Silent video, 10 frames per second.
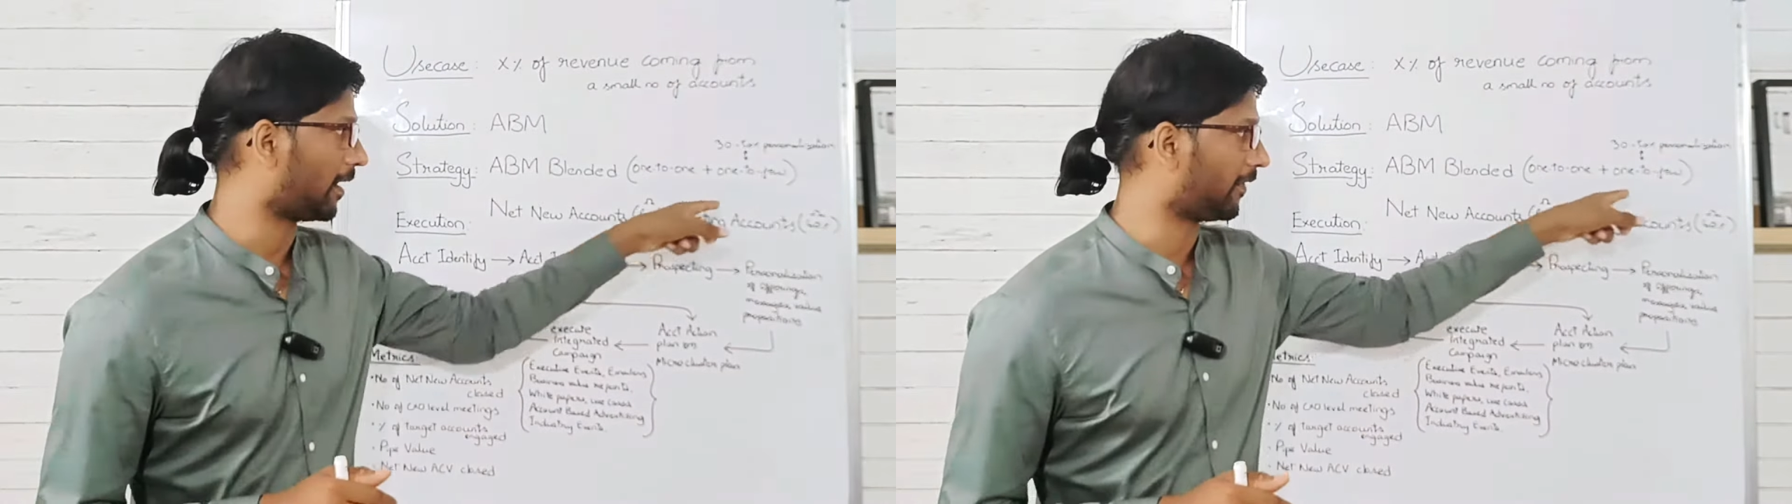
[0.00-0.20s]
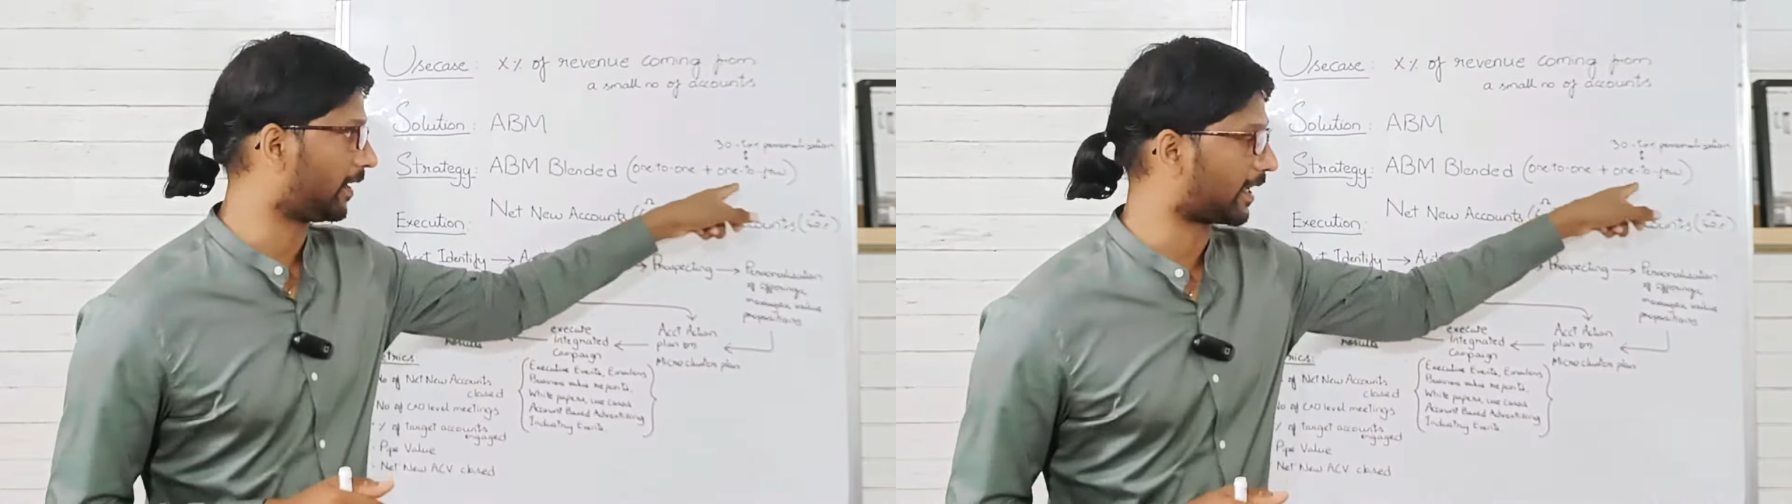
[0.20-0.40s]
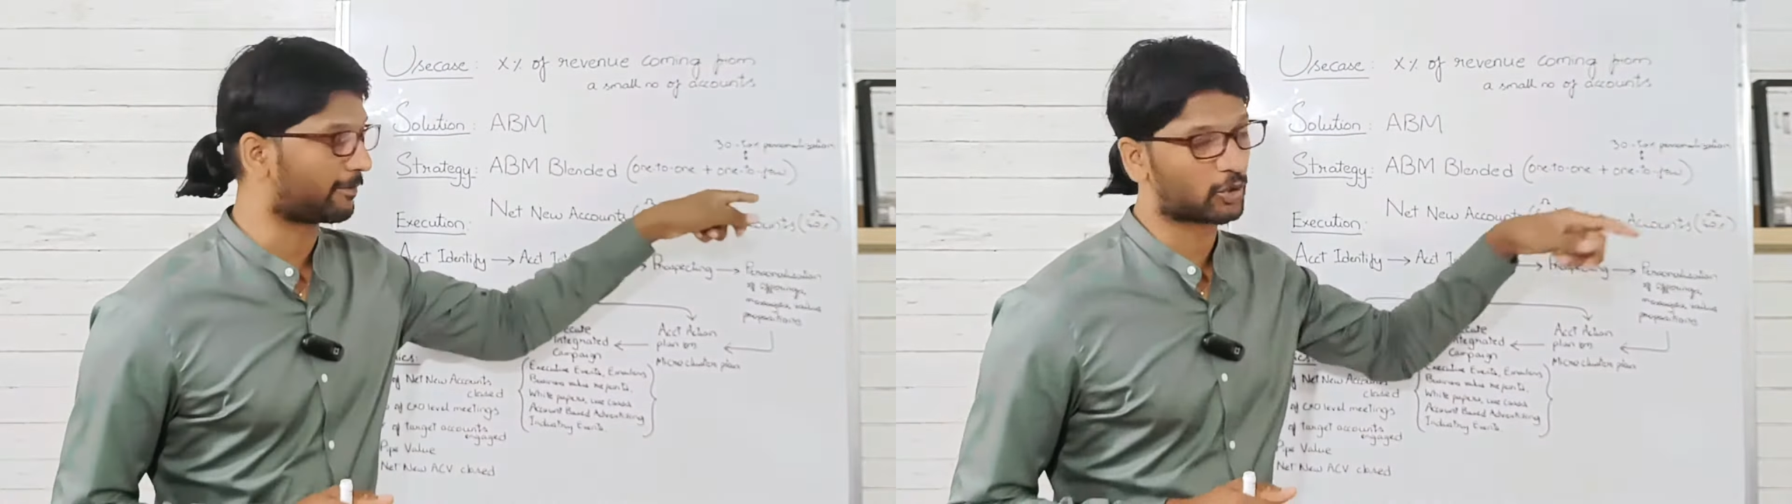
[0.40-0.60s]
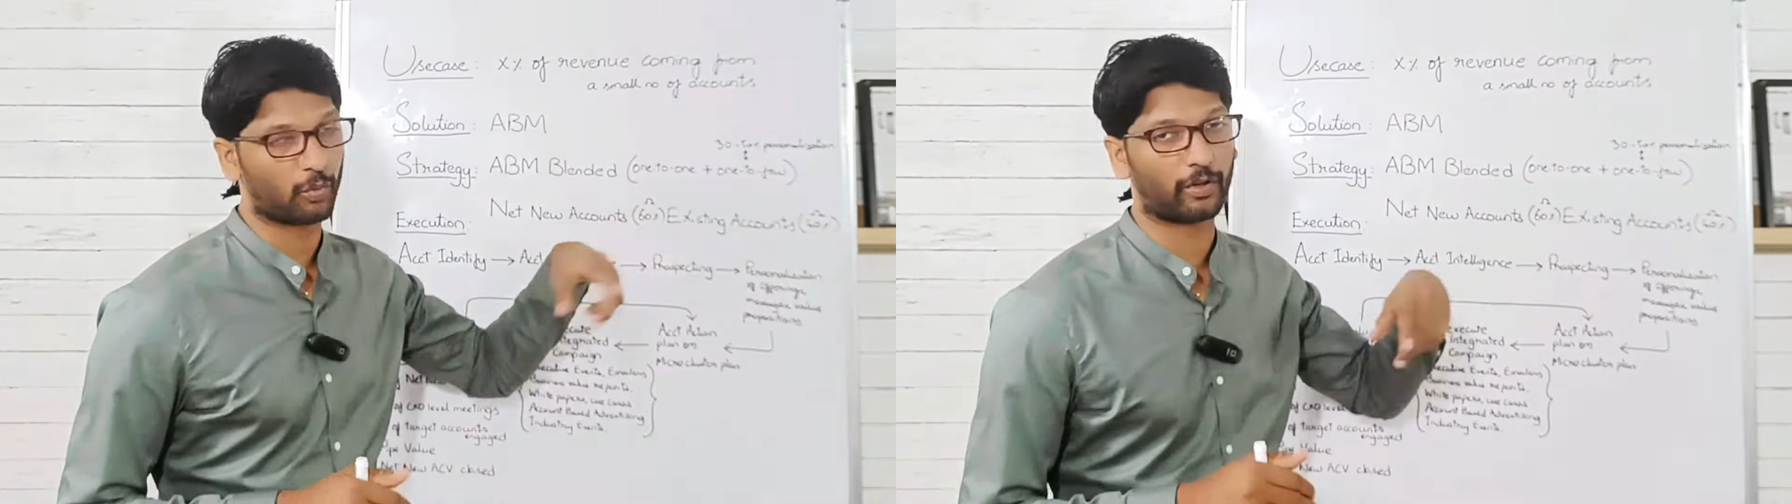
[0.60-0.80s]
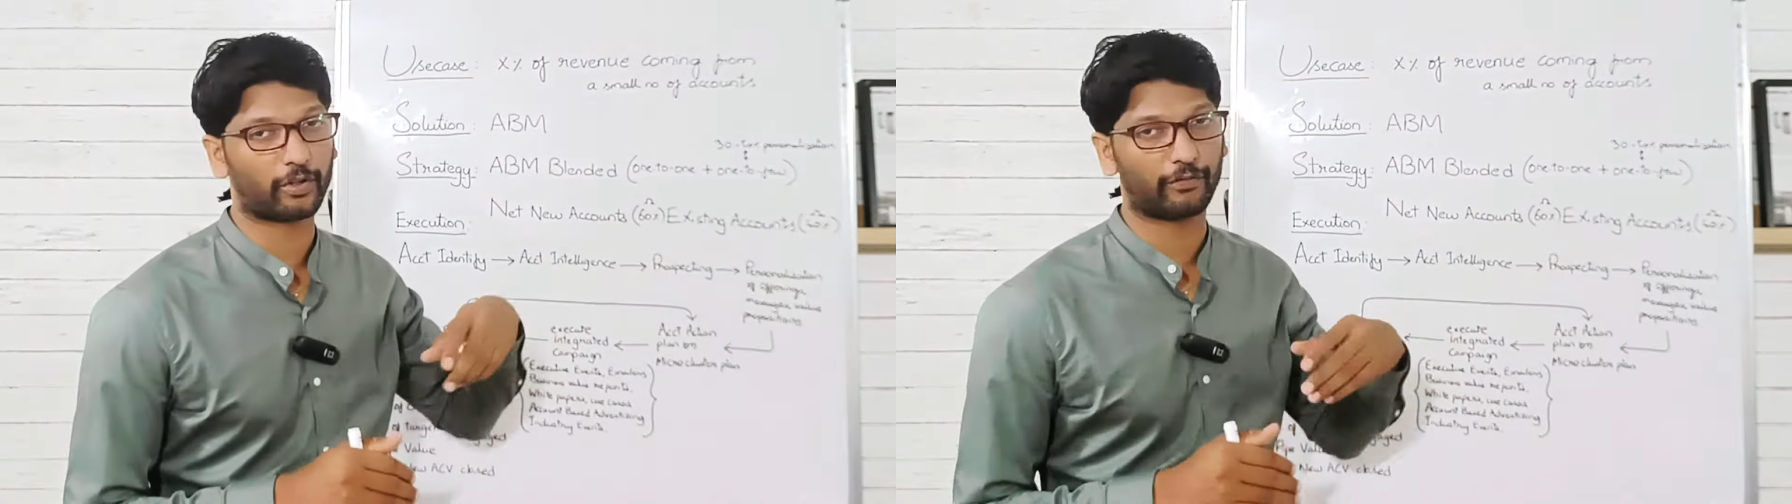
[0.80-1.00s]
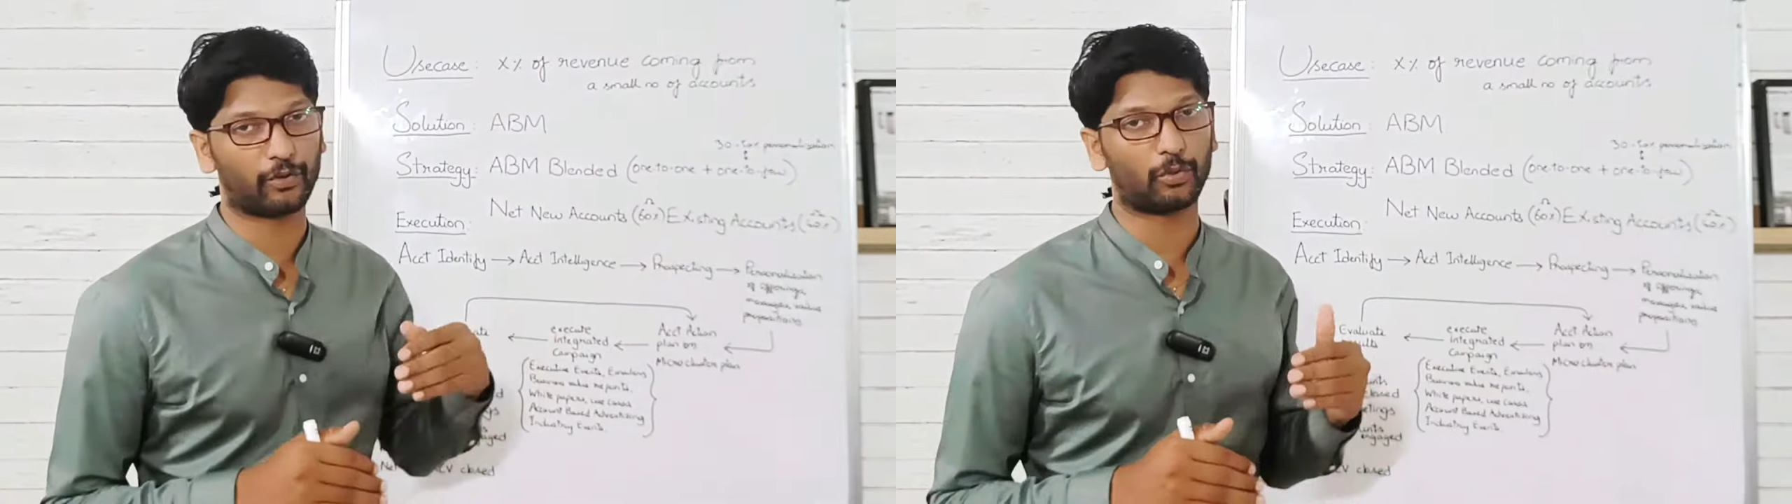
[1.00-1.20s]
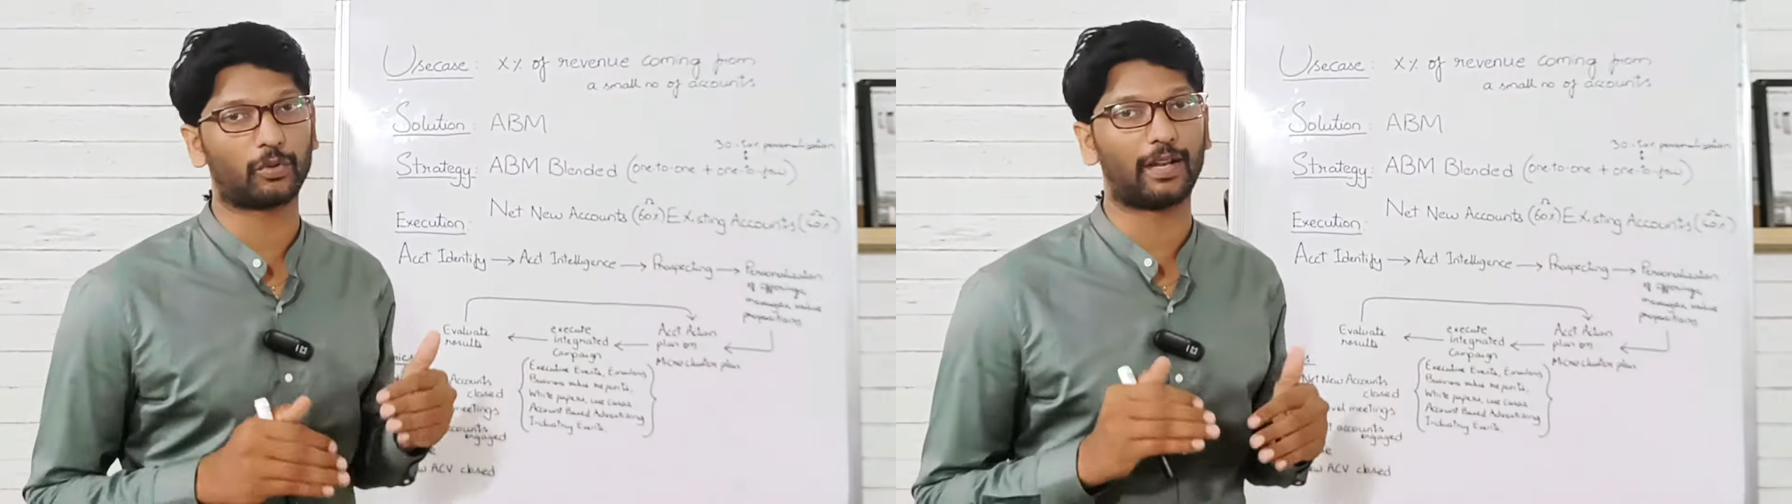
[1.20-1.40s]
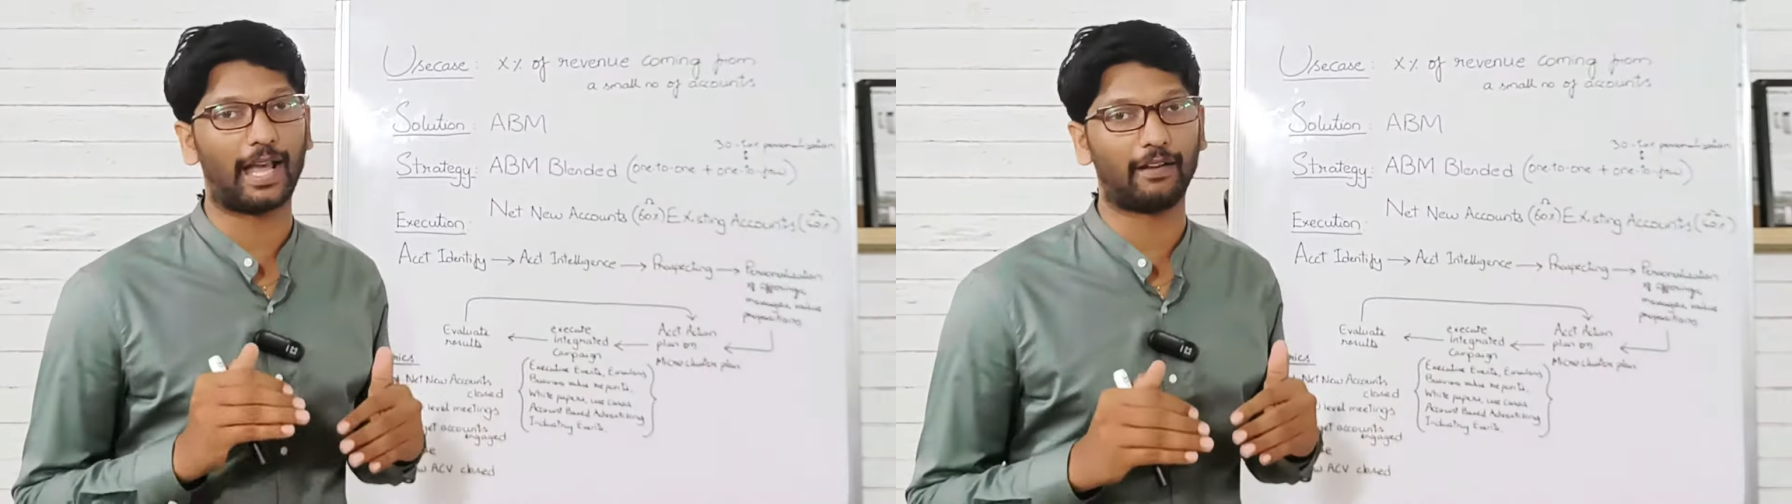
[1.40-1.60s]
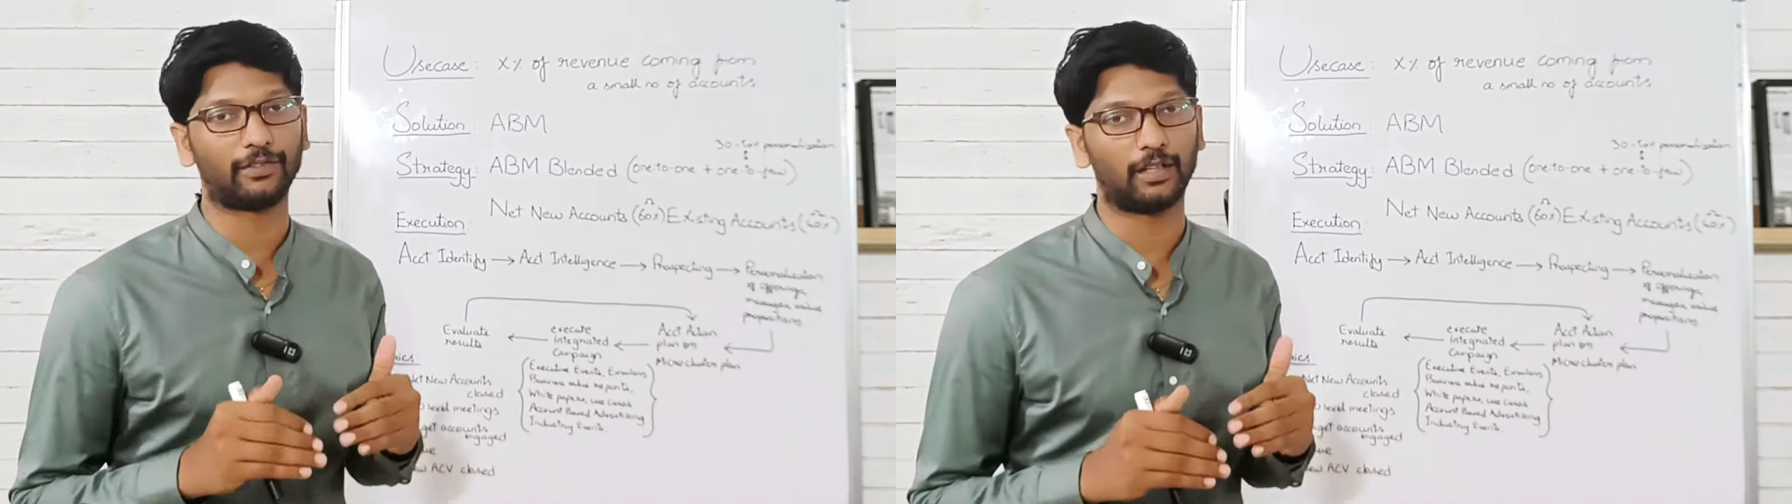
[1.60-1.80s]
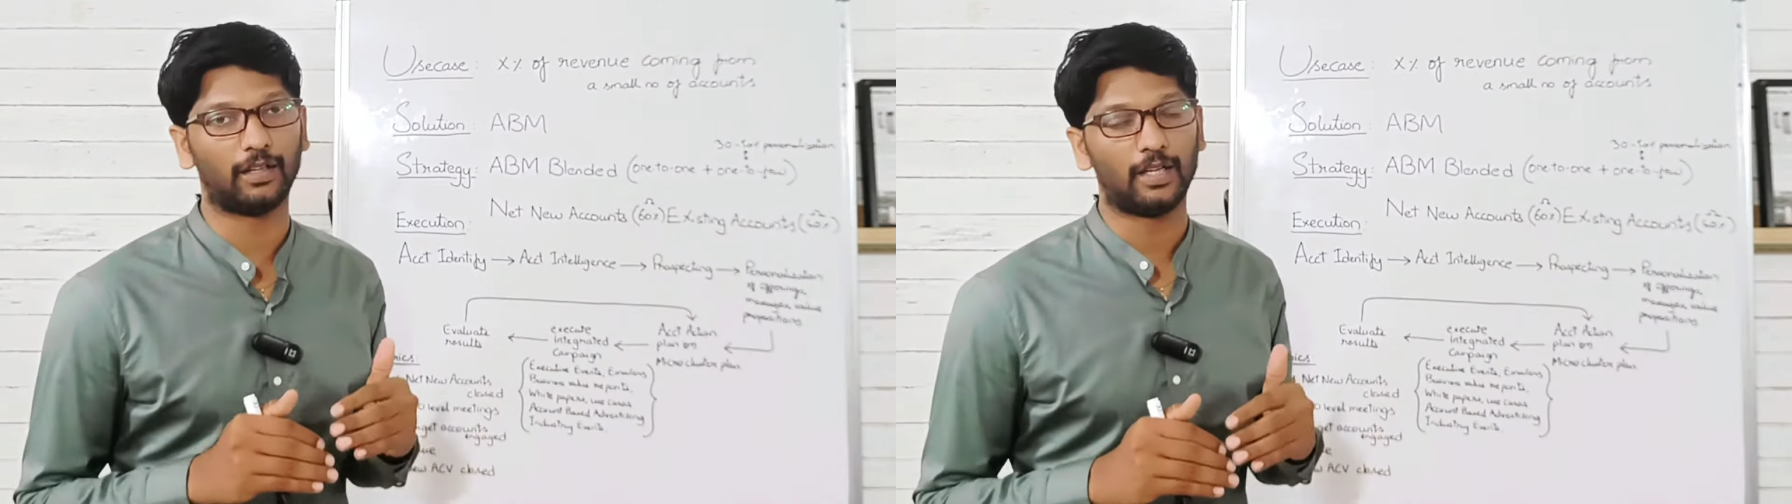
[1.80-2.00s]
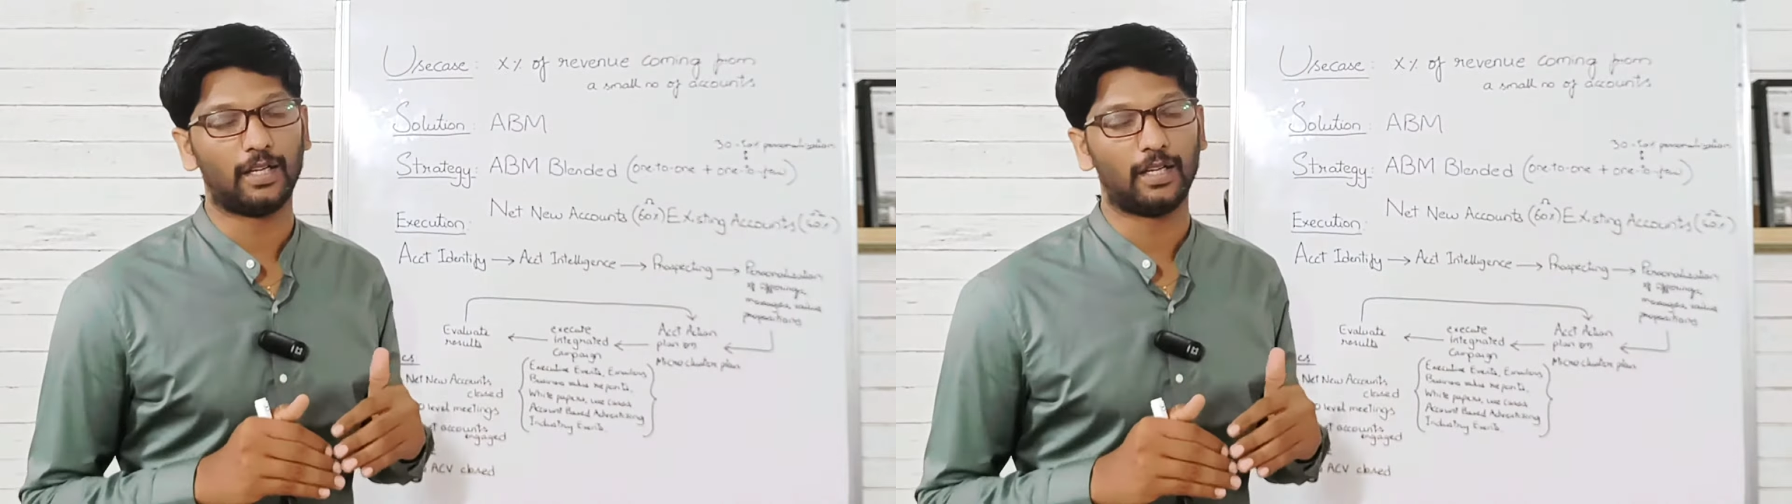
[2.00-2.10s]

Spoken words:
And when it comes to one-to-few, you'll have a